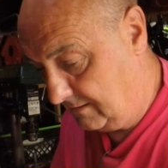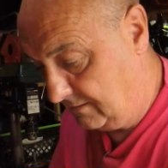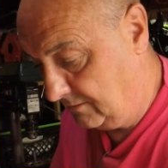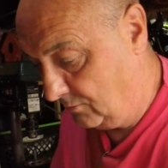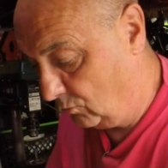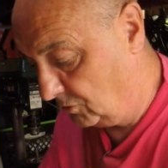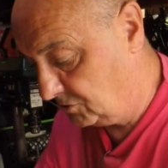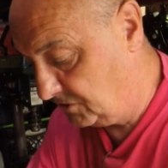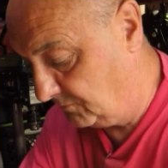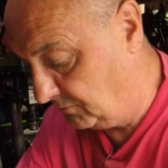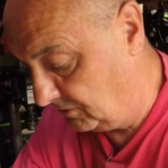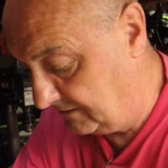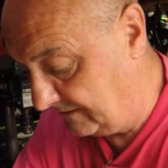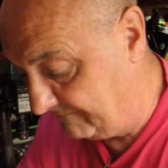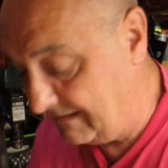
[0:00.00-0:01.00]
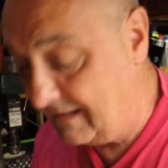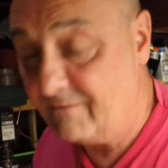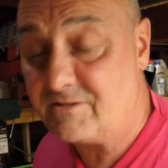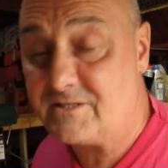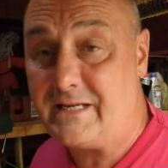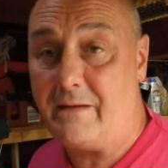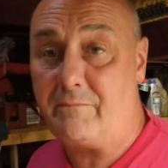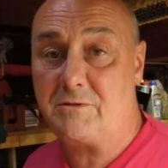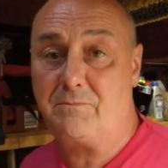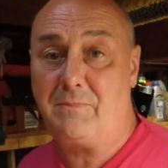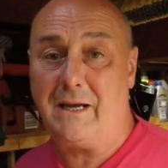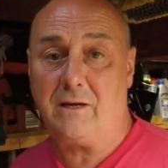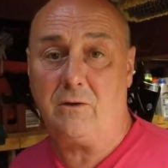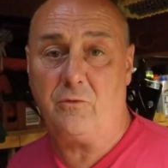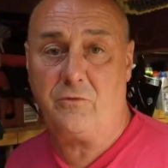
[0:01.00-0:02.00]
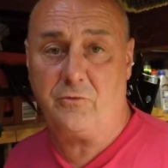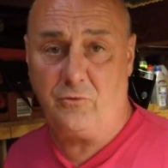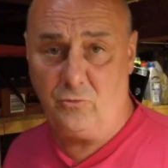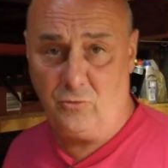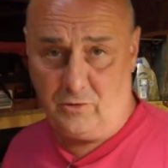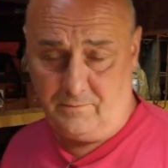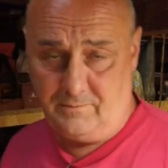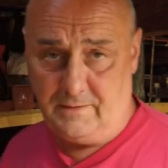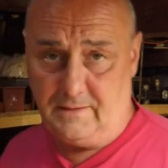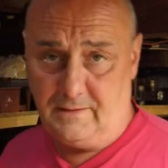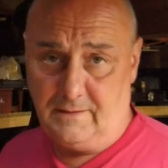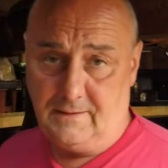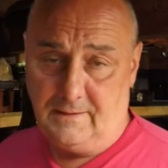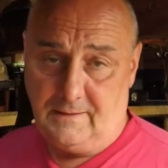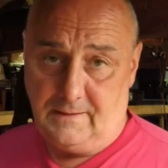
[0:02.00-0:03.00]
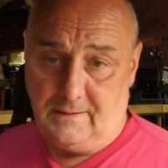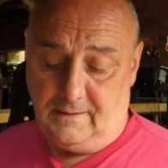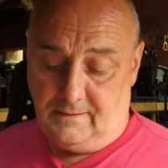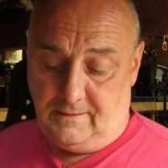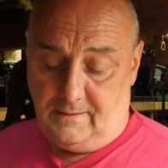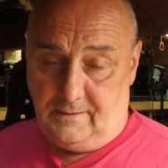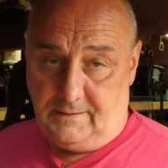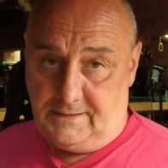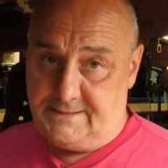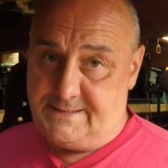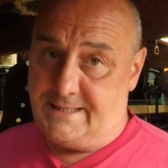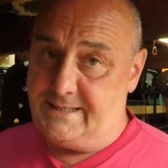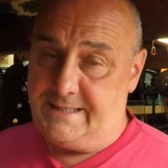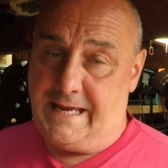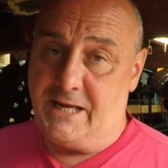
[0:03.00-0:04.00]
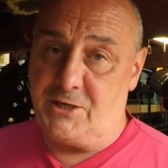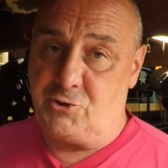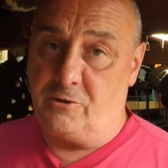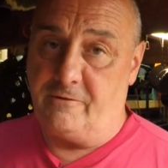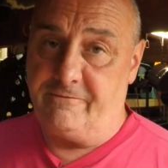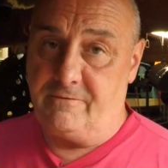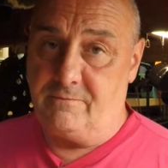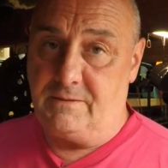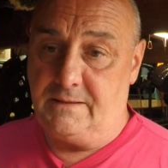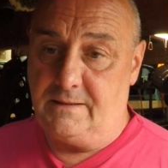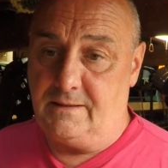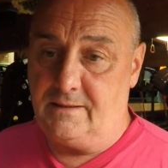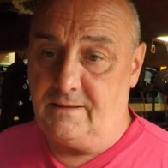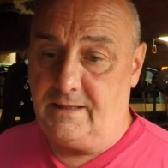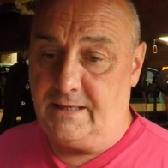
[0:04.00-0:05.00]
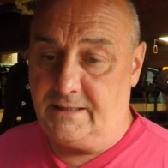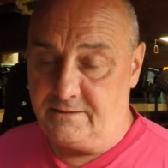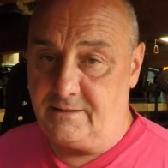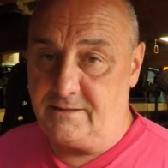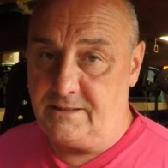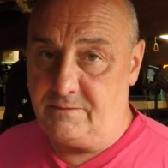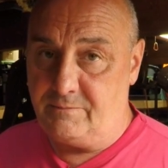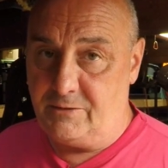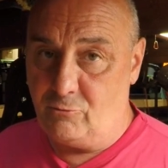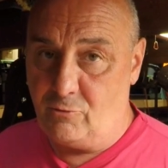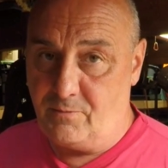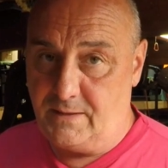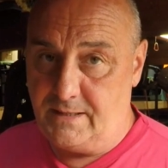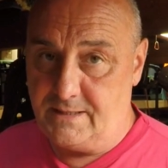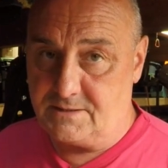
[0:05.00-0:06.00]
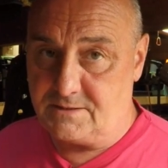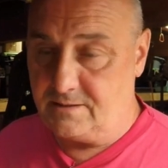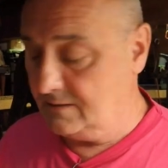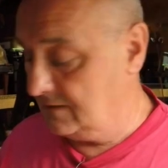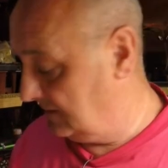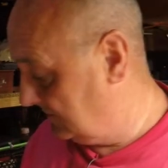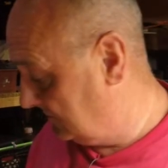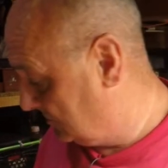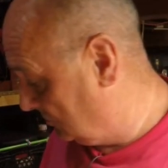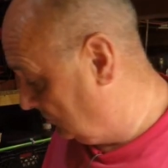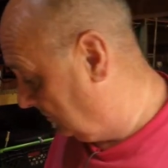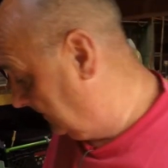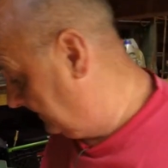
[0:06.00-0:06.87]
that once you pull your valve stems back out through them, you take the edge off them and they need to be replaced. So